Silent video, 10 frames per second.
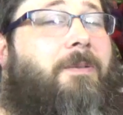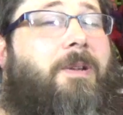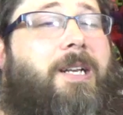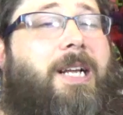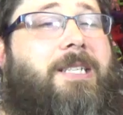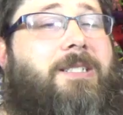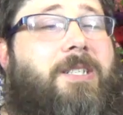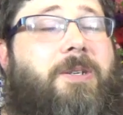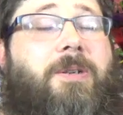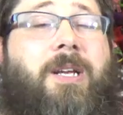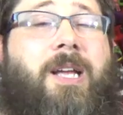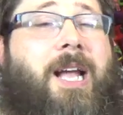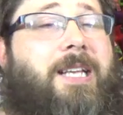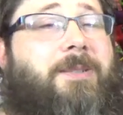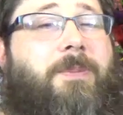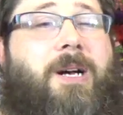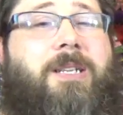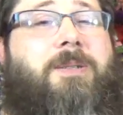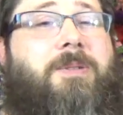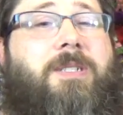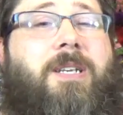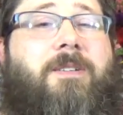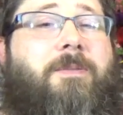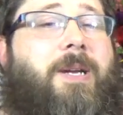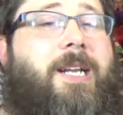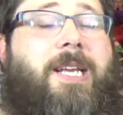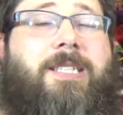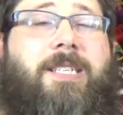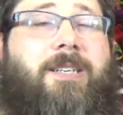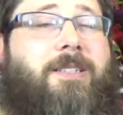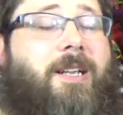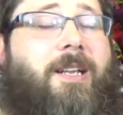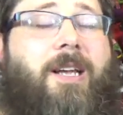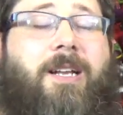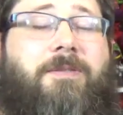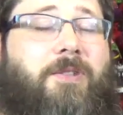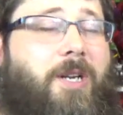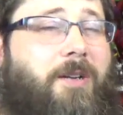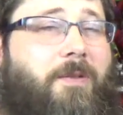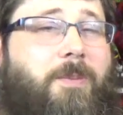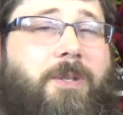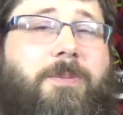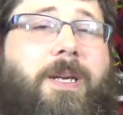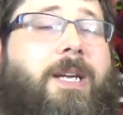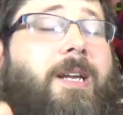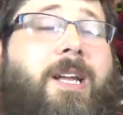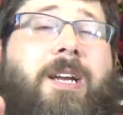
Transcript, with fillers: Really nice dude. Has some awesome stuff, man. He sells a lot of Transformers, man.